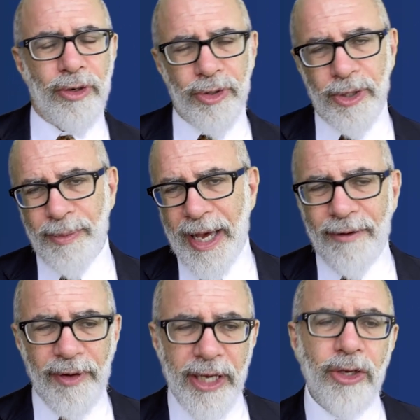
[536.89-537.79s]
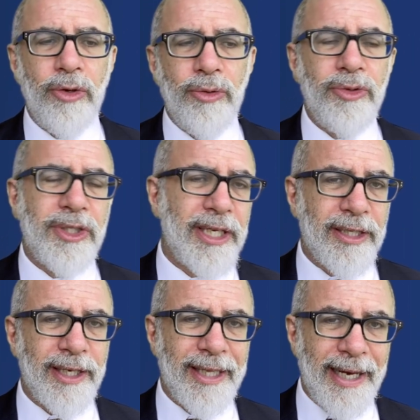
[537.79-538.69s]
some FAQs, things
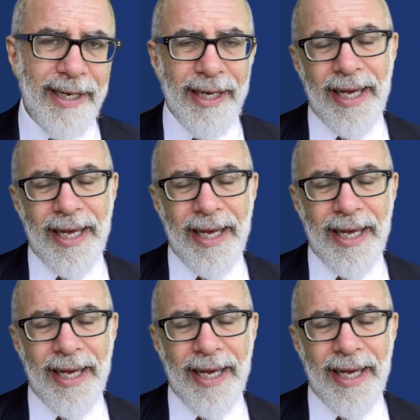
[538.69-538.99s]
like that.